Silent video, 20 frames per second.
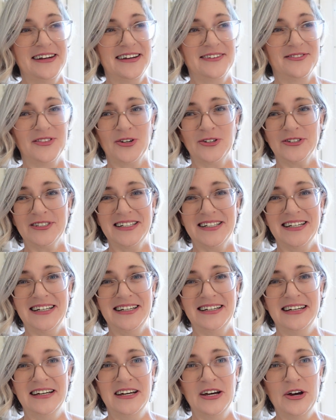If there's
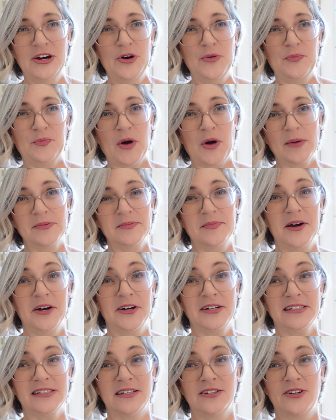any problem
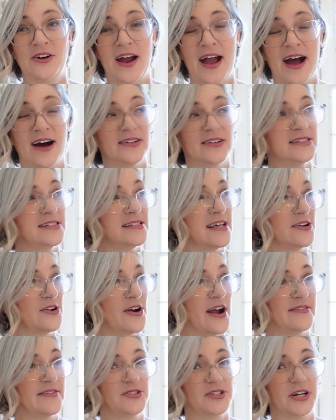areas in your house that you're
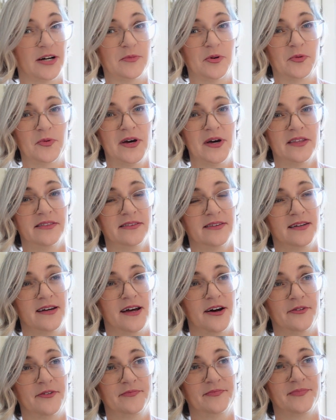having trouble with, you
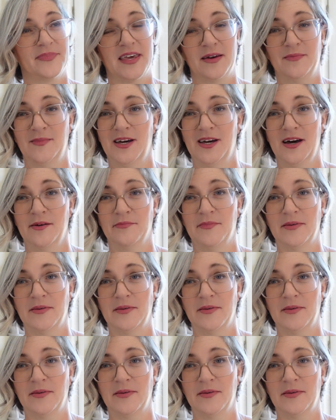know, hit me up.